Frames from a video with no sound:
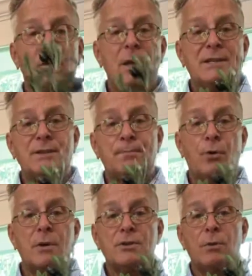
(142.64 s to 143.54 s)
it's
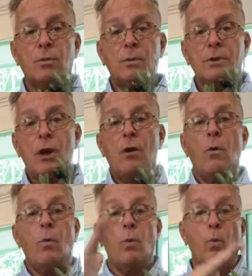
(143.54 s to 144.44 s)
important to
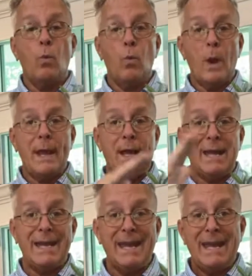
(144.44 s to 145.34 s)
know
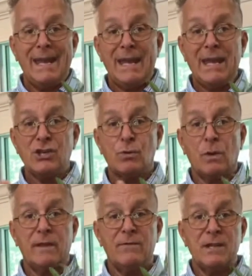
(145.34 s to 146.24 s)
when each
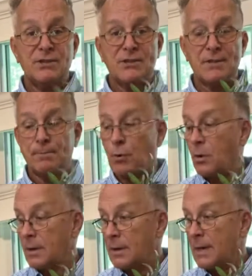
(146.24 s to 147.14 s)
one of these is
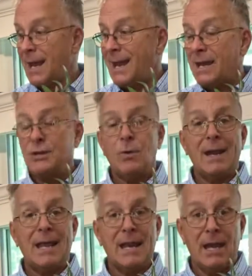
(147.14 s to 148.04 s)
important.
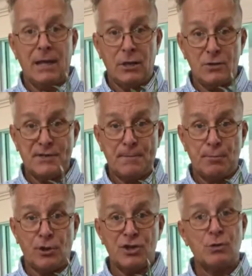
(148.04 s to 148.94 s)
Can I use a
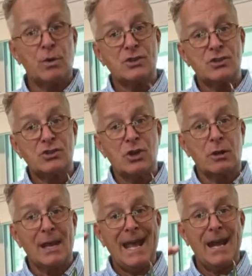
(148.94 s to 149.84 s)
bush, which is
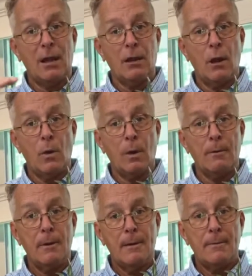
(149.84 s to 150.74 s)
generally at a
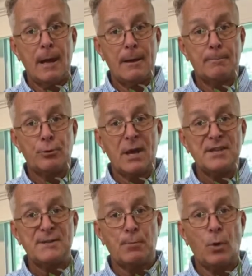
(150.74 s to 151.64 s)
lower
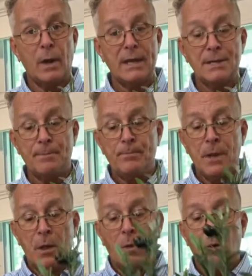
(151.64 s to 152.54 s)
price point,
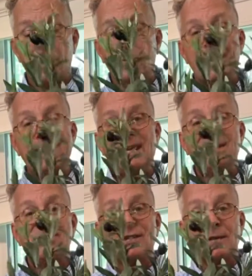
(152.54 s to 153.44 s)
or do I need
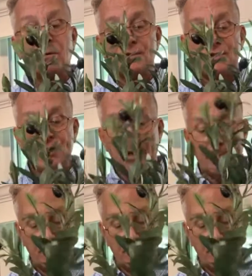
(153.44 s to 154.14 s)
single stem?